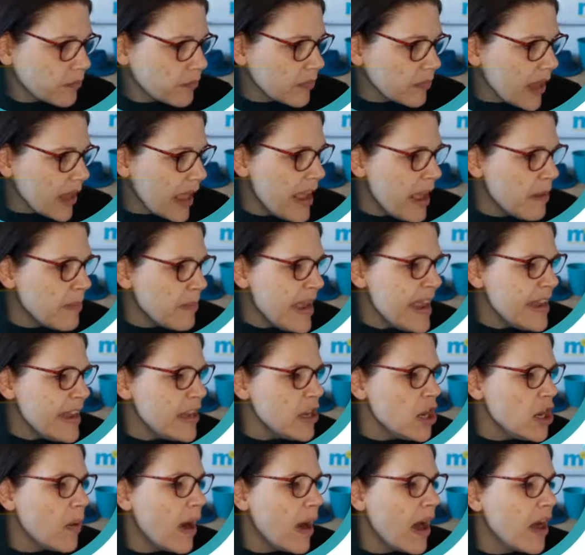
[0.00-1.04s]
in
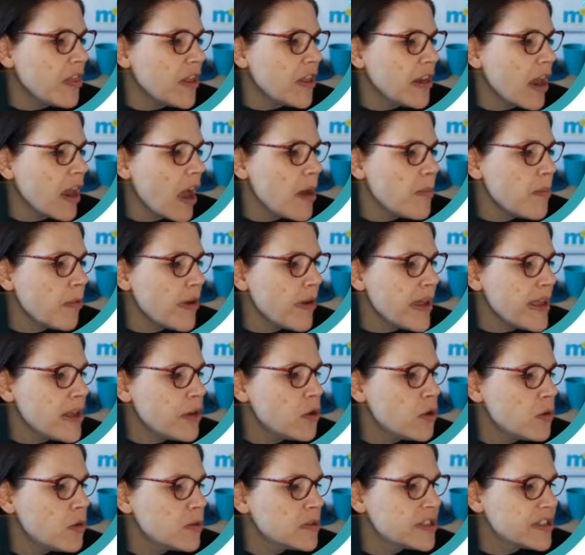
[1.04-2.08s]
Lua, the library
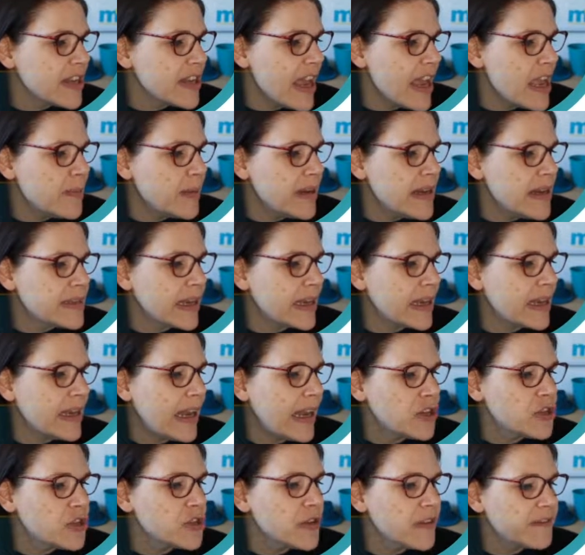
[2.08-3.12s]
called table is a
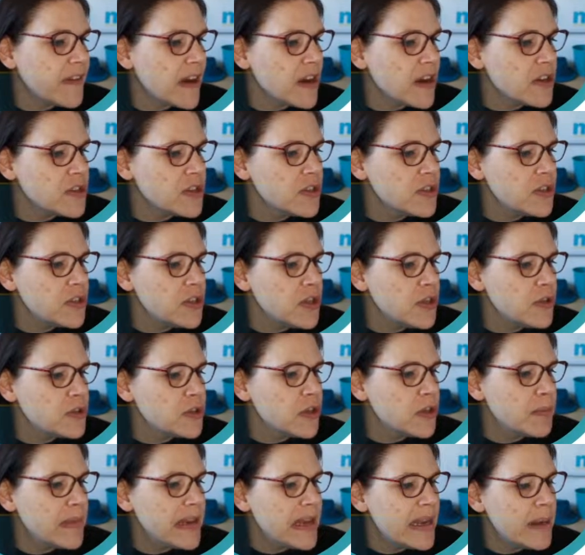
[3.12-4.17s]
collection of functions used
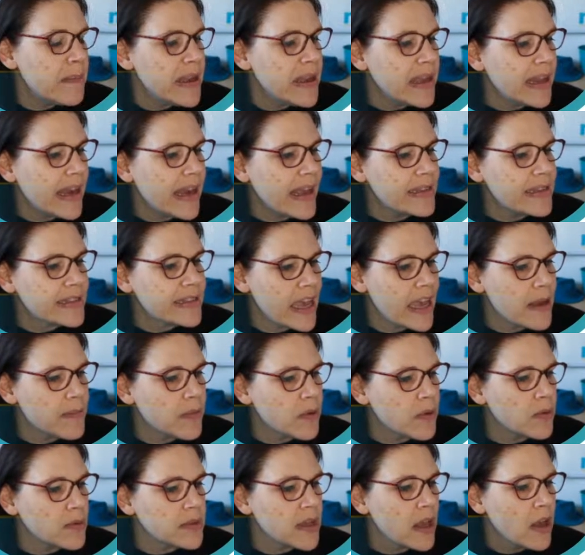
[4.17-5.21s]
to manipulate
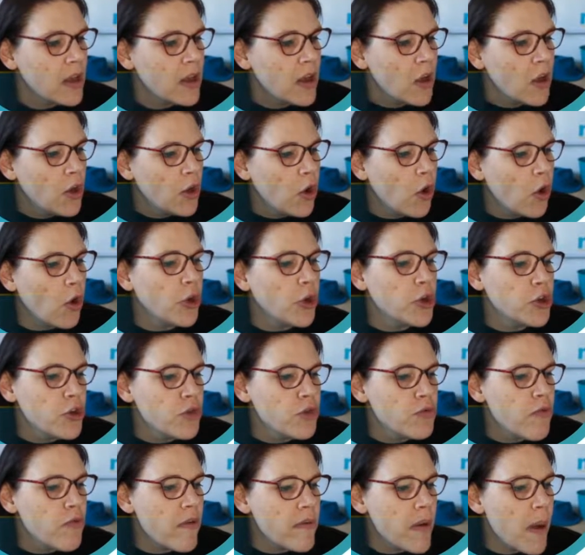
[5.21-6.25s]
tables or
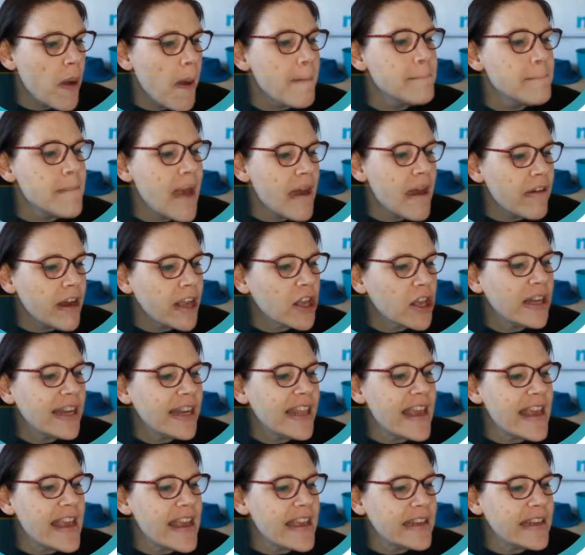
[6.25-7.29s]

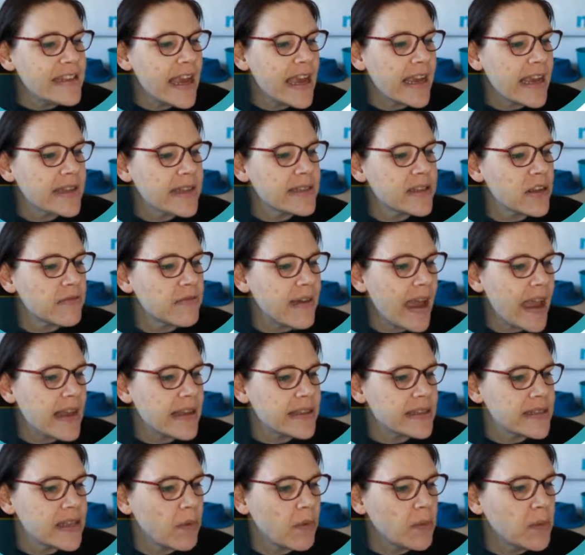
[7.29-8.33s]
numerically indexed
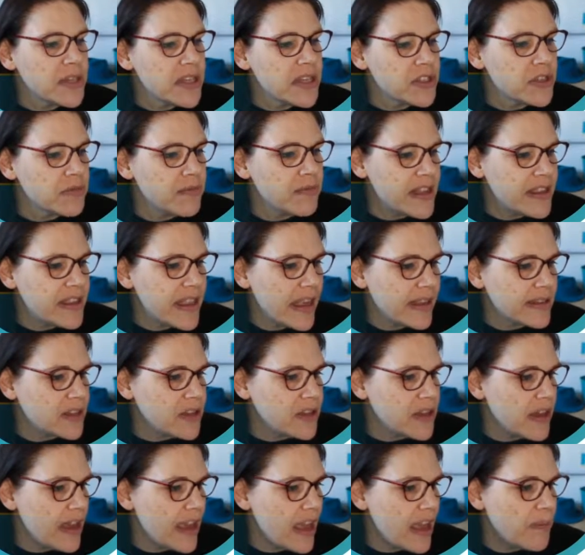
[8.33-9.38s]
arrays. And I wanted to read that to
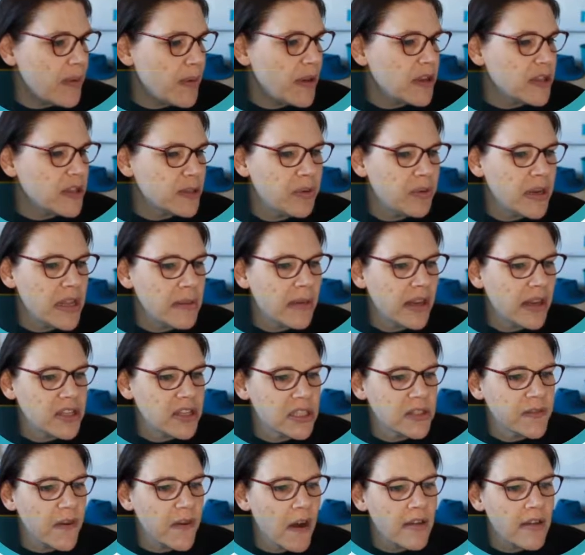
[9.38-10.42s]
you here because pretty much
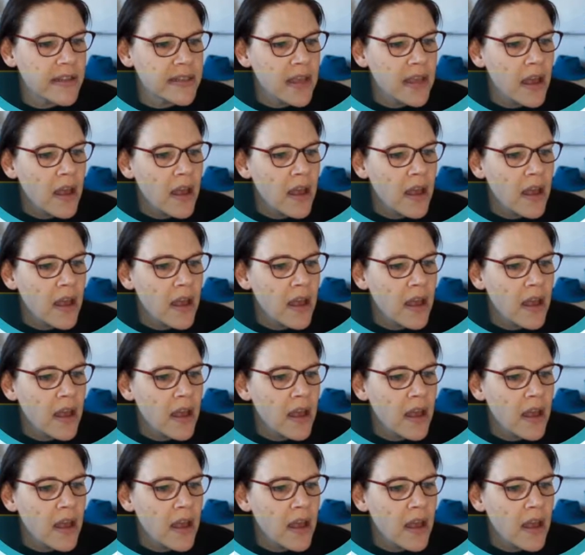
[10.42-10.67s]
as far as